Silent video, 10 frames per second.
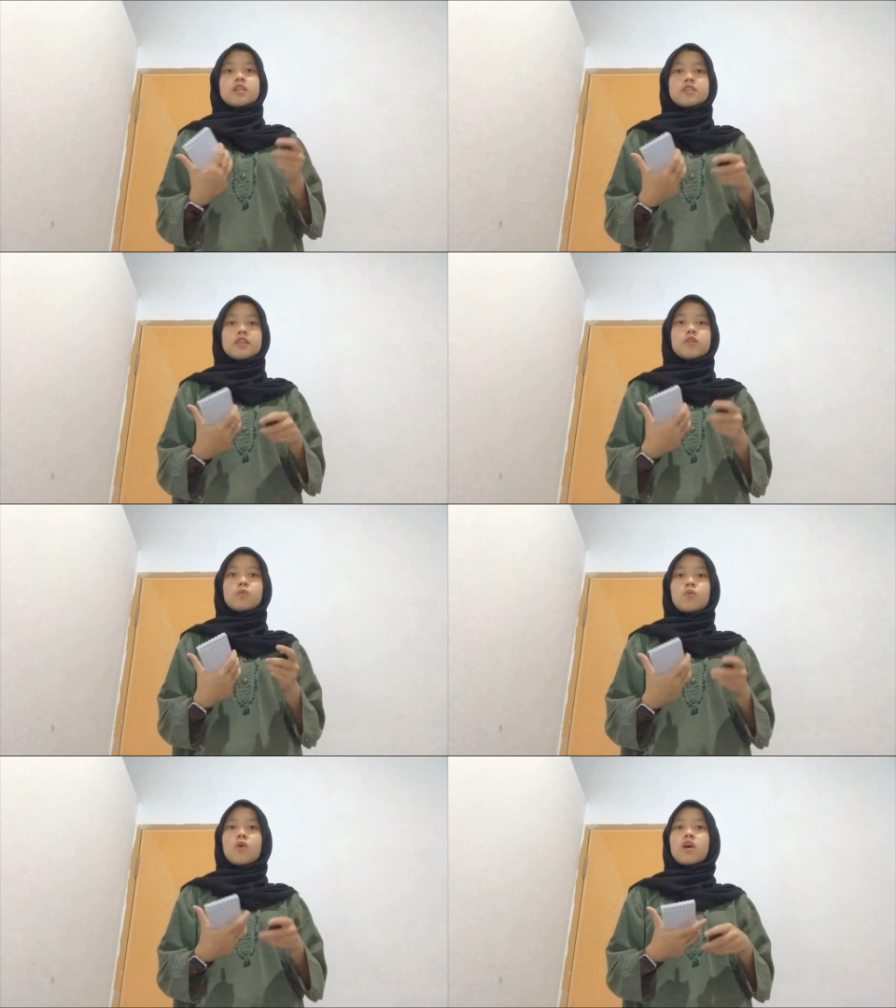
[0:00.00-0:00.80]
that
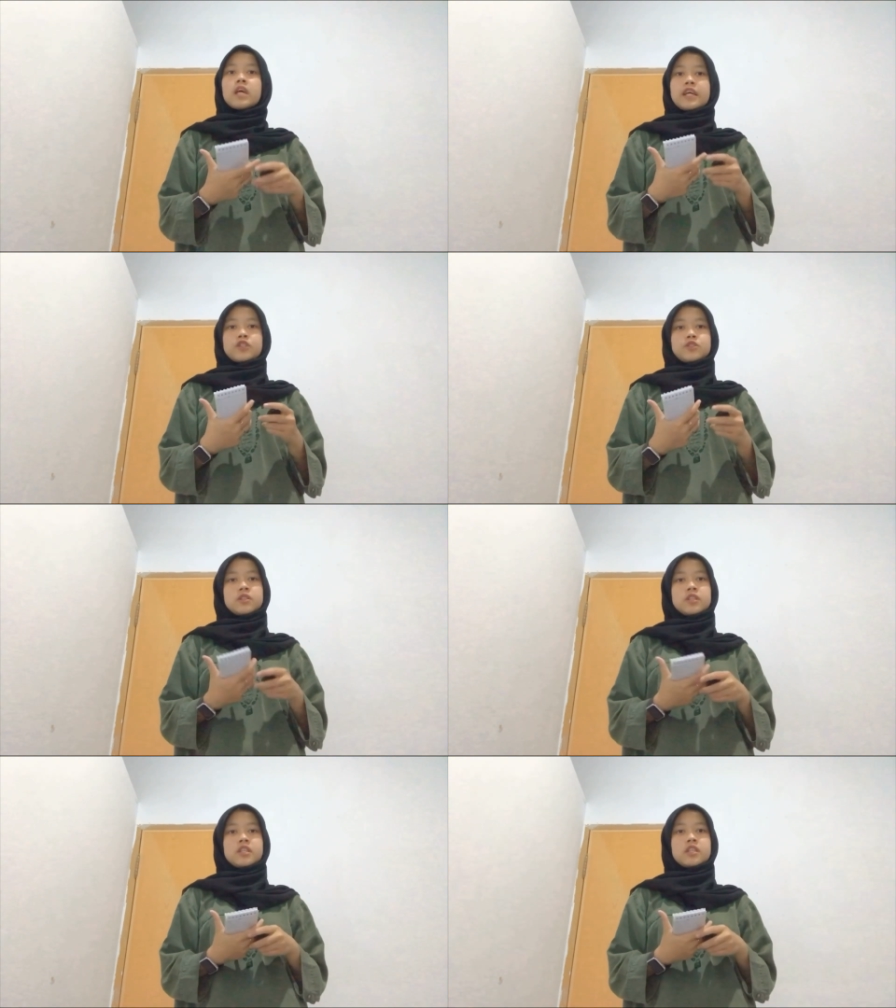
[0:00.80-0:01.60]
were
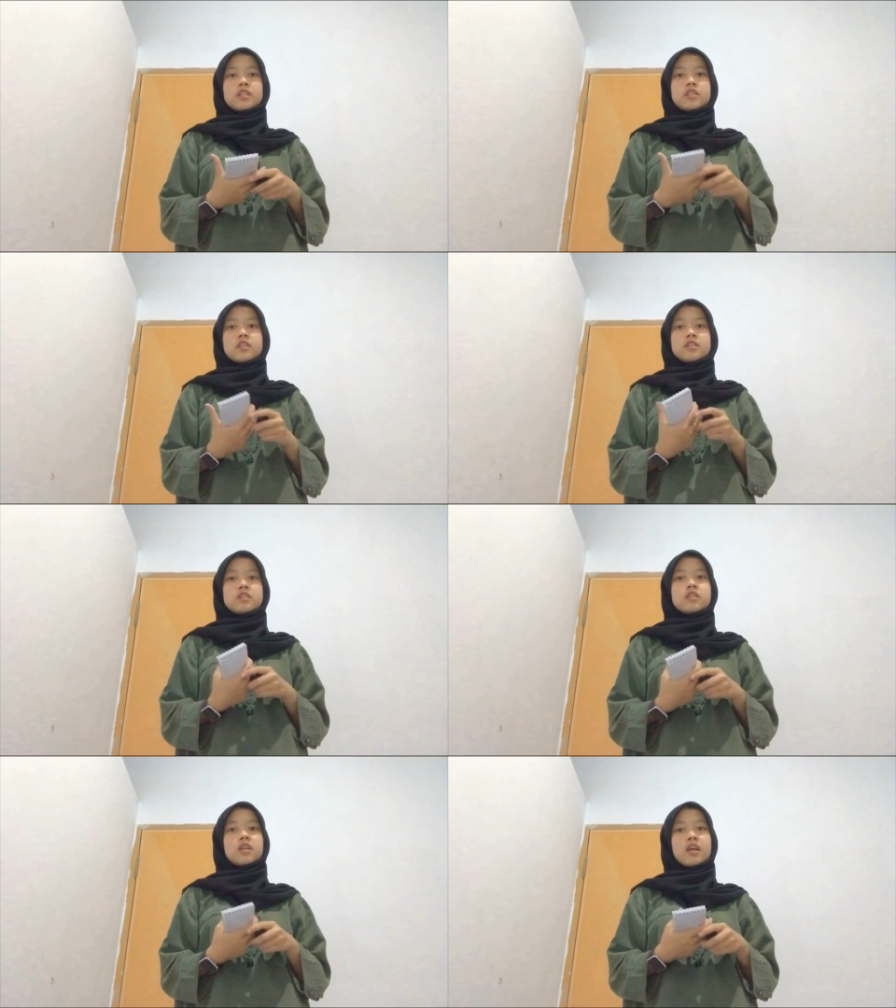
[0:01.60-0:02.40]
actually the
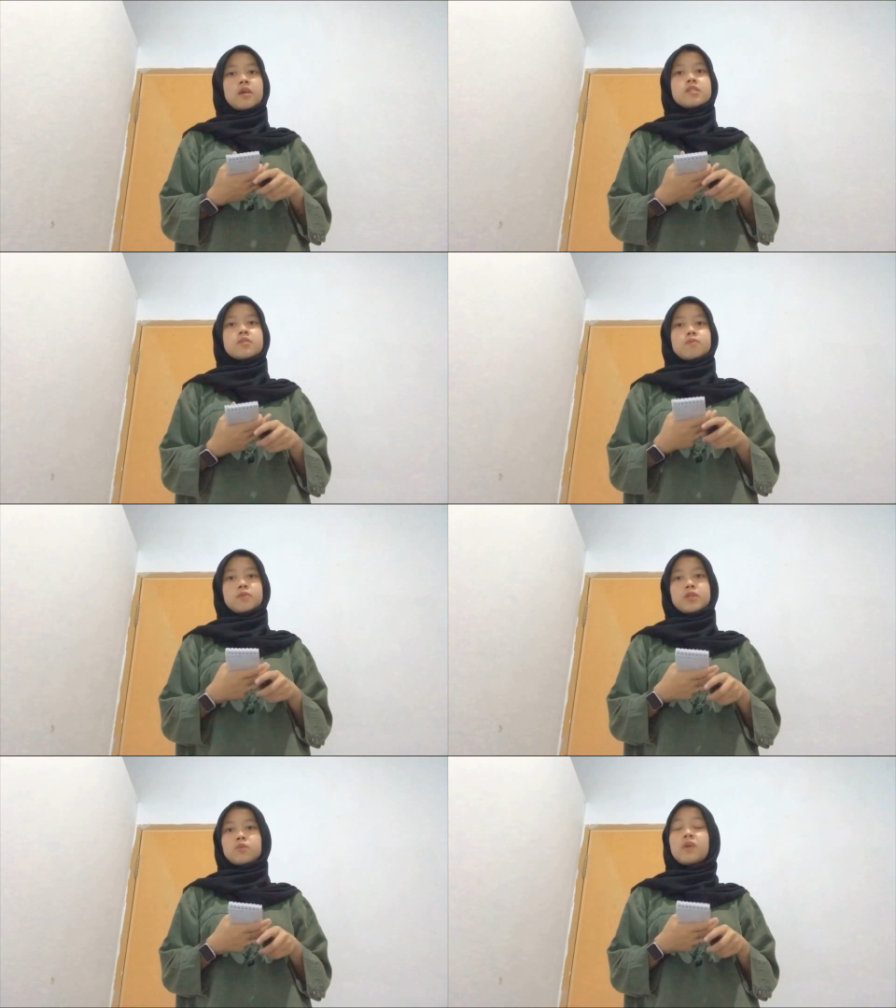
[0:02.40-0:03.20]
case
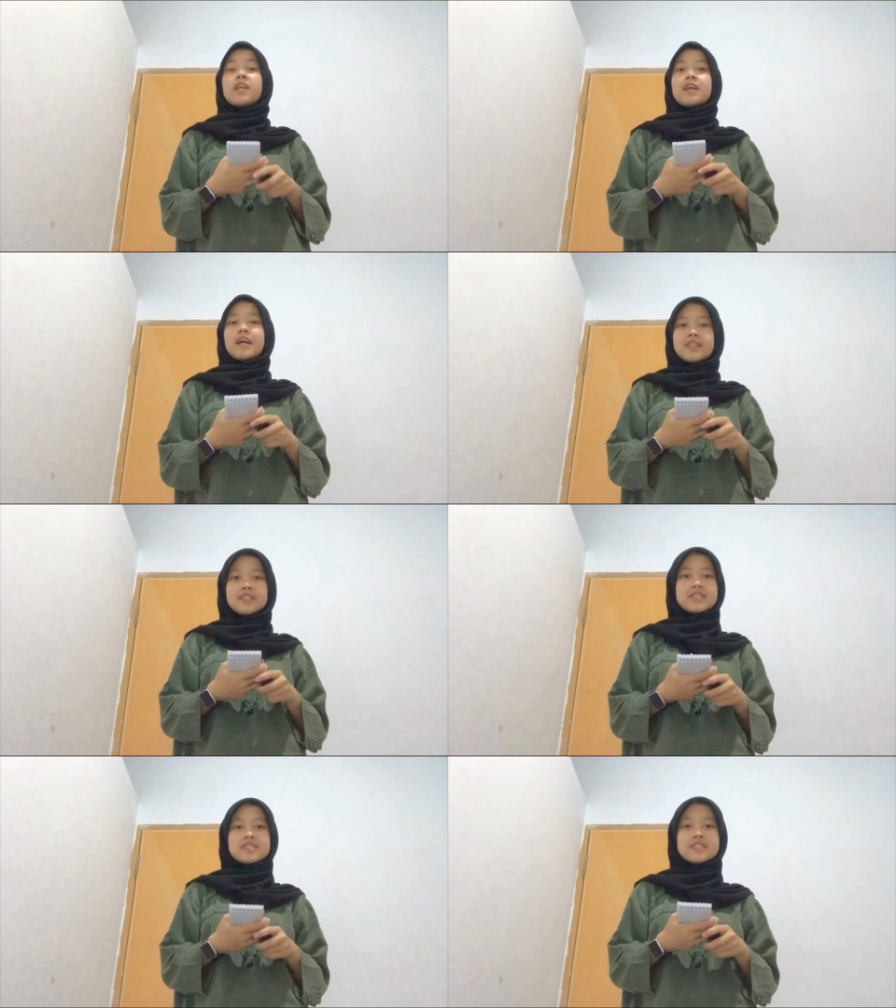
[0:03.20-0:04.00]
between
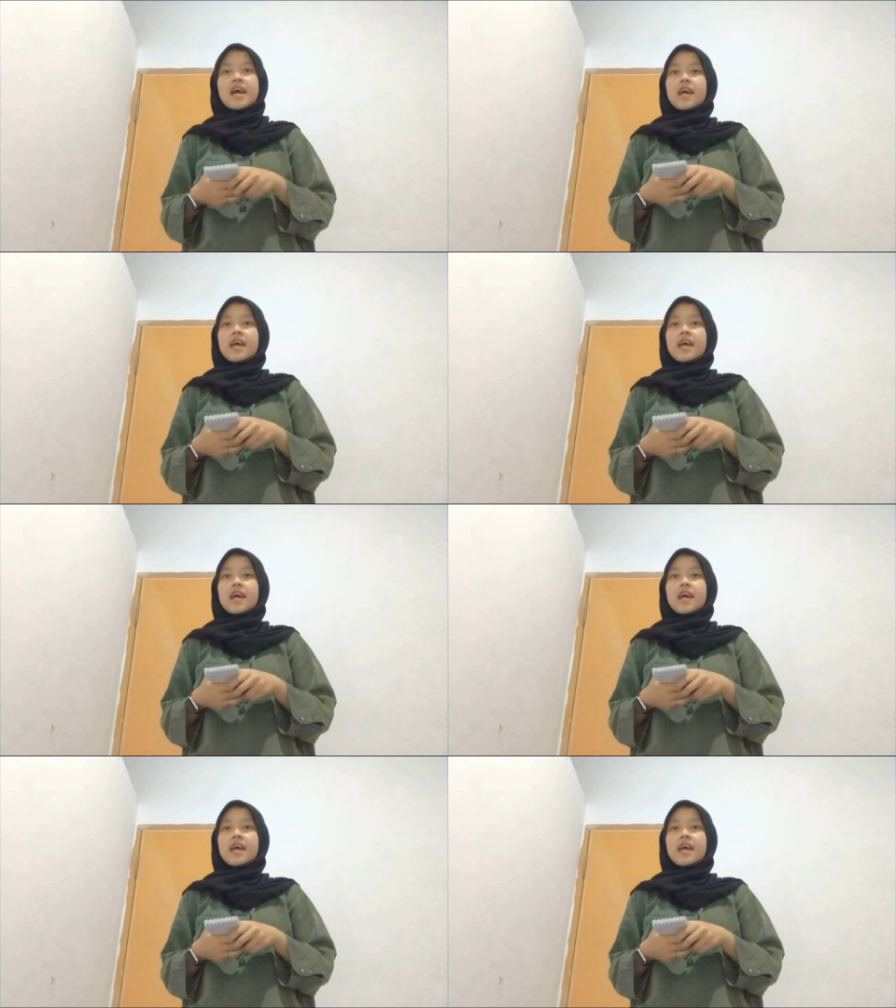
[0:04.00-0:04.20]
ideas.